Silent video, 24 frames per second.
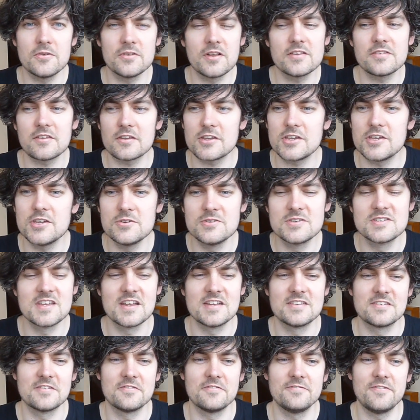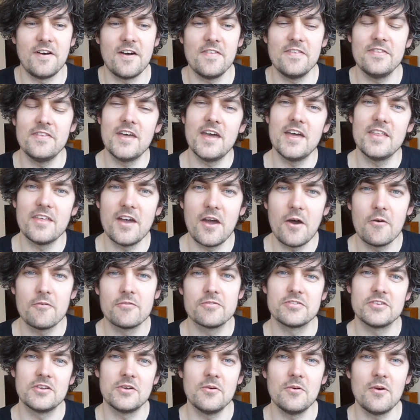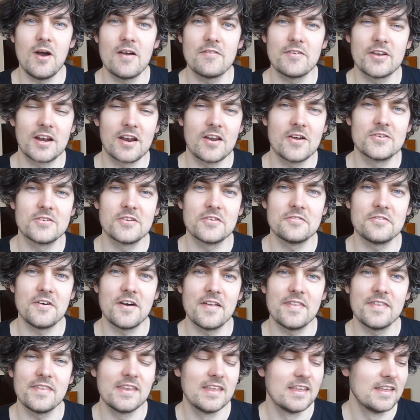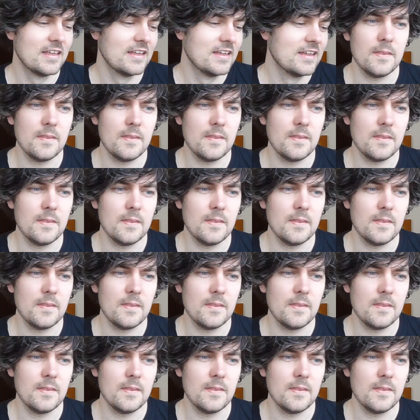there's a huge sense of fun there. They're obviously all having loads of fun.